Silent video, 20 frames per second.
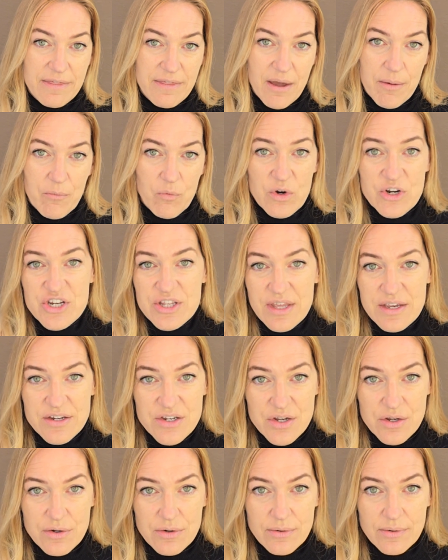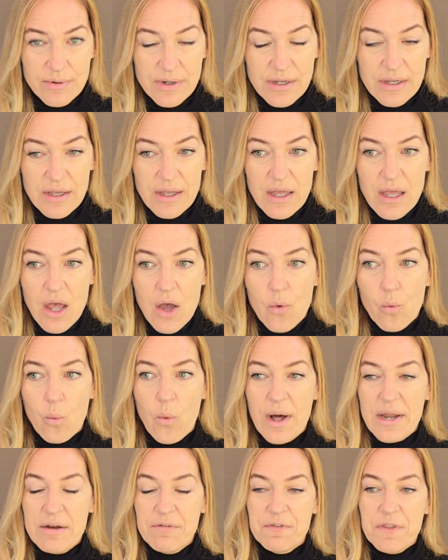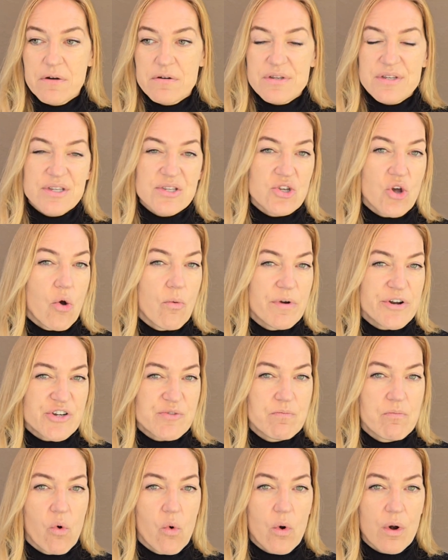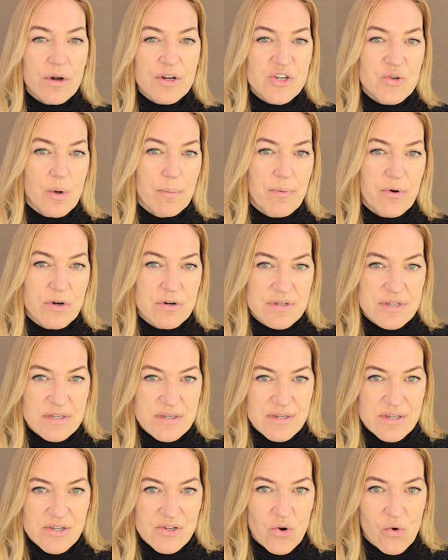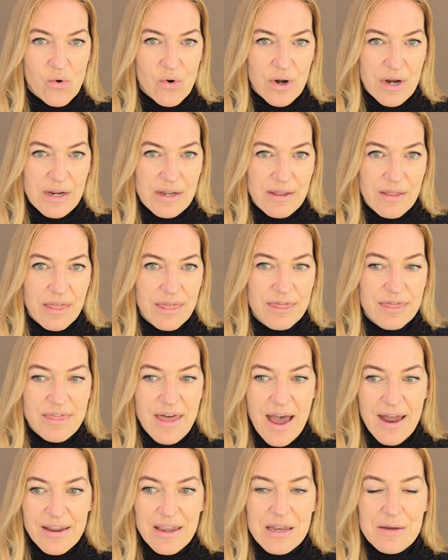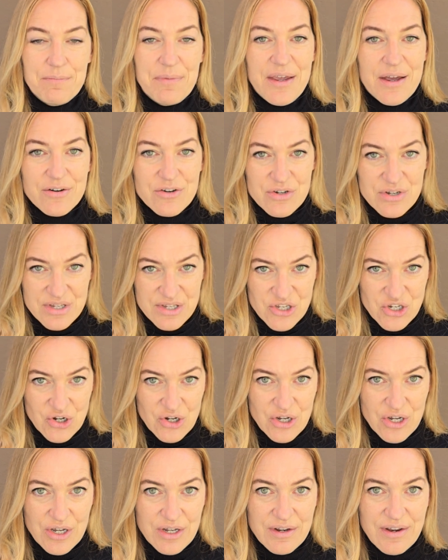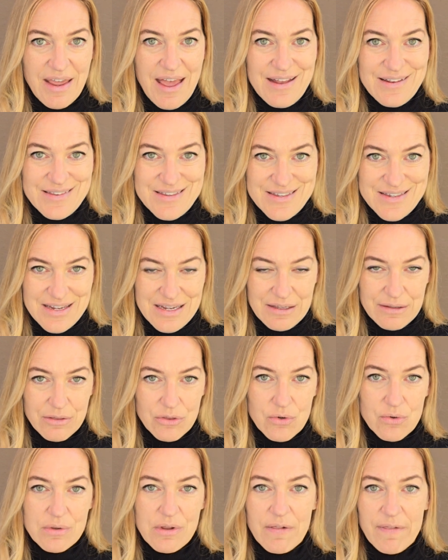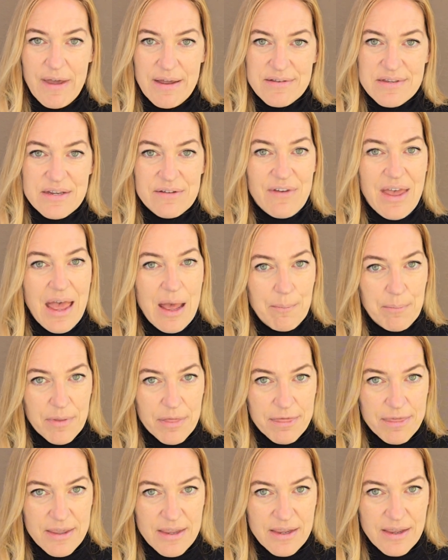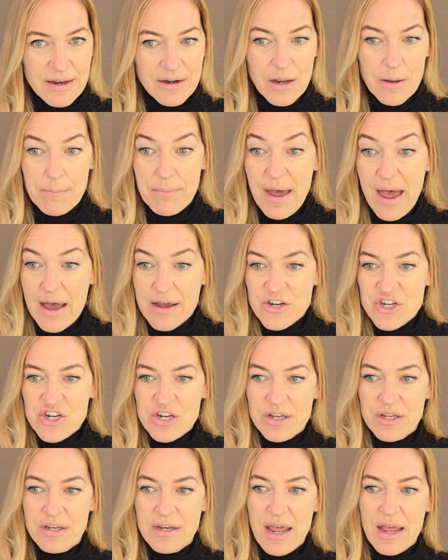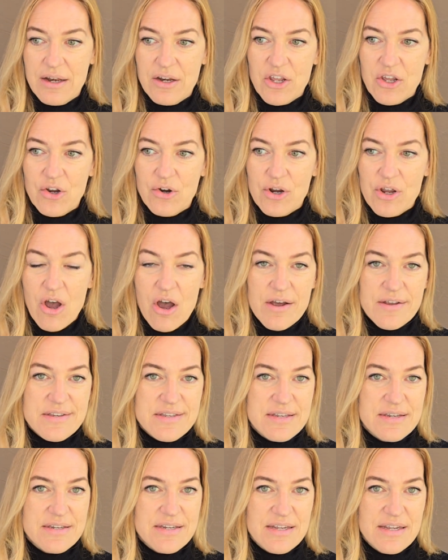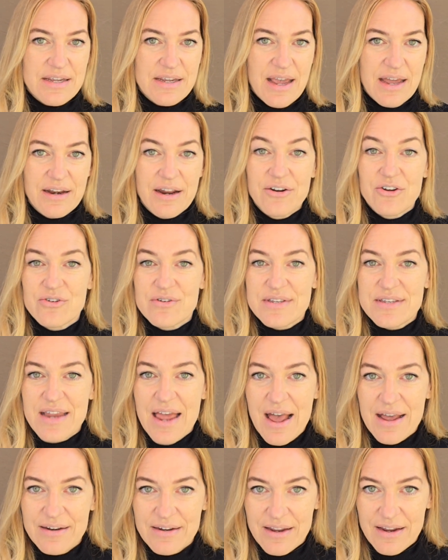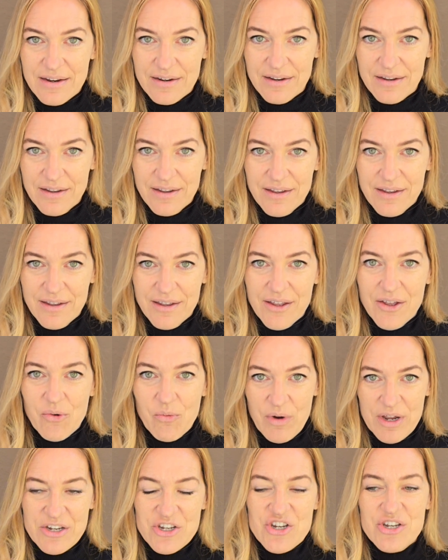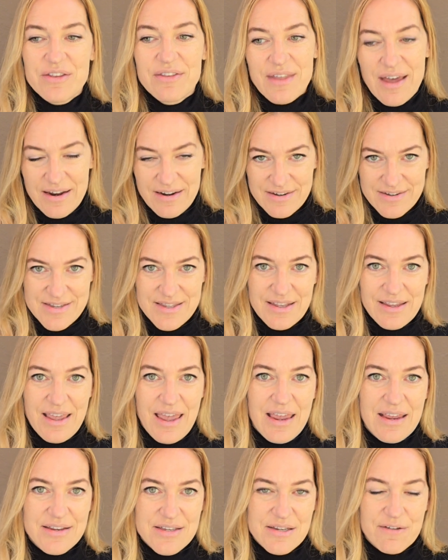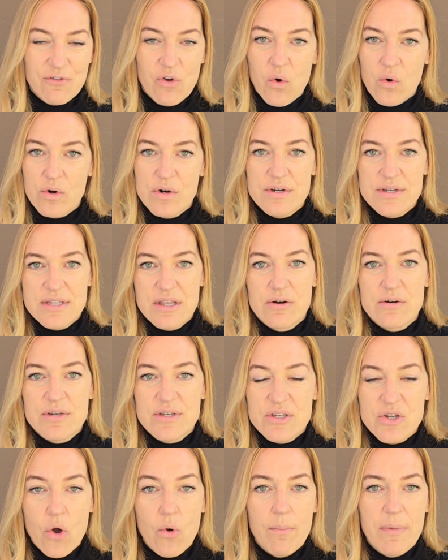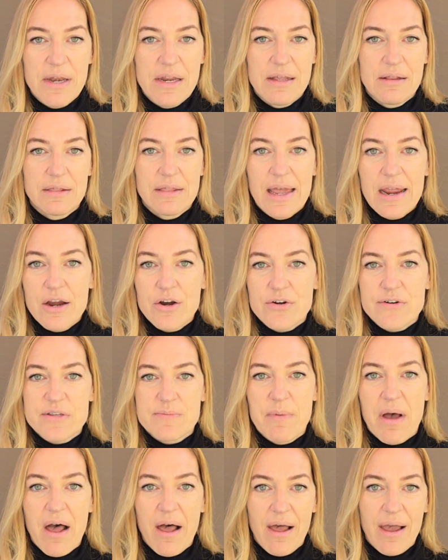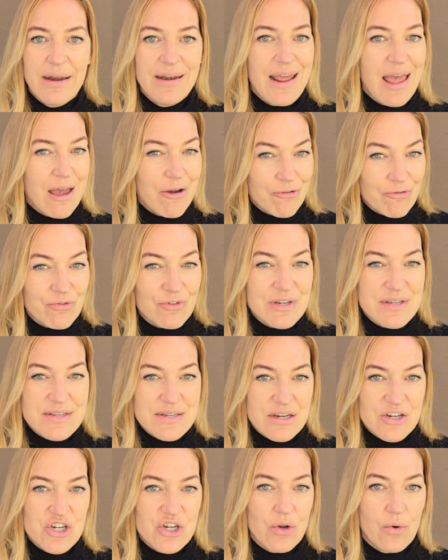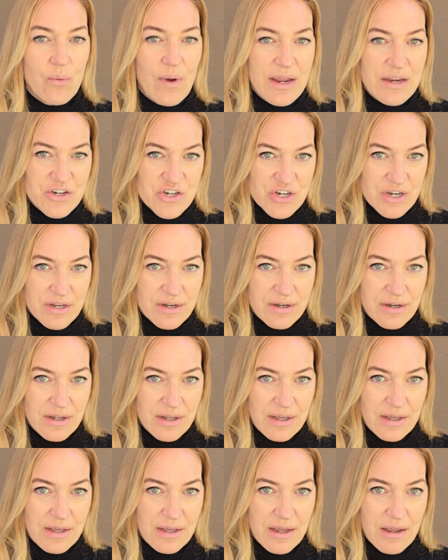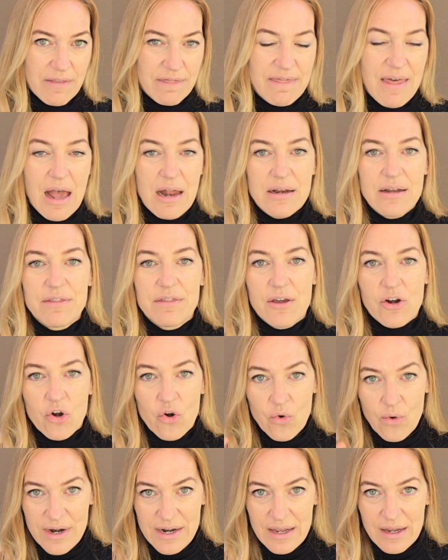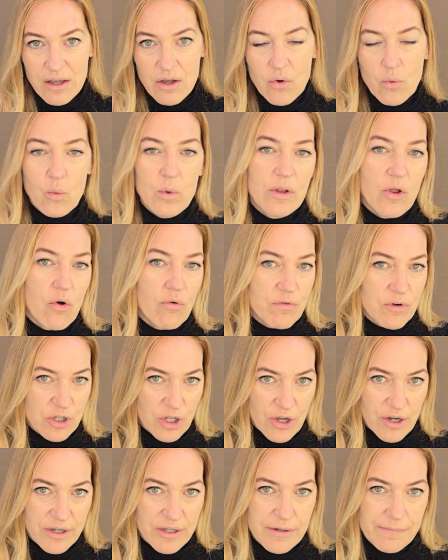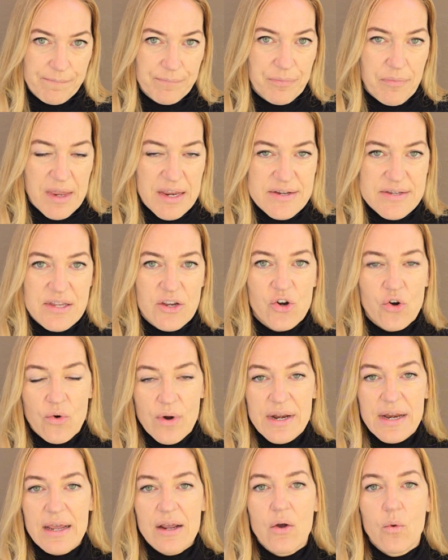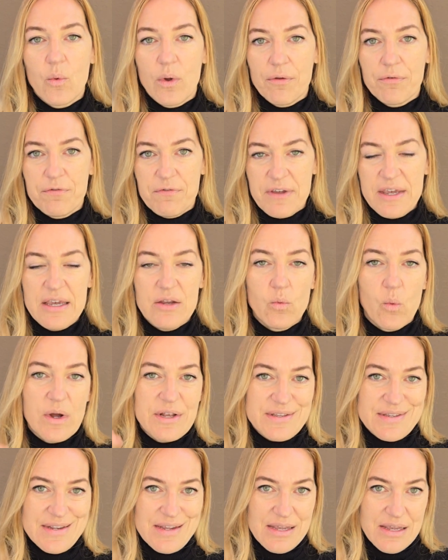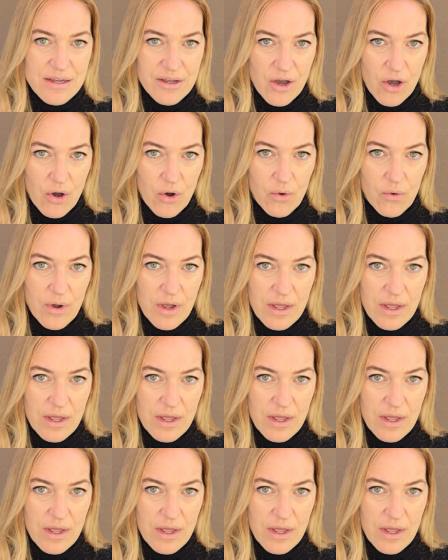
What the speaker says: them, which they do? What if there's so much more to a person's story that can be understood and seen through the lens of empathy and compassion and curiosity and understanding? Which that is the case, of course. There are so many layers behind every situation that the critic will overlook, because the critic will feed one's ego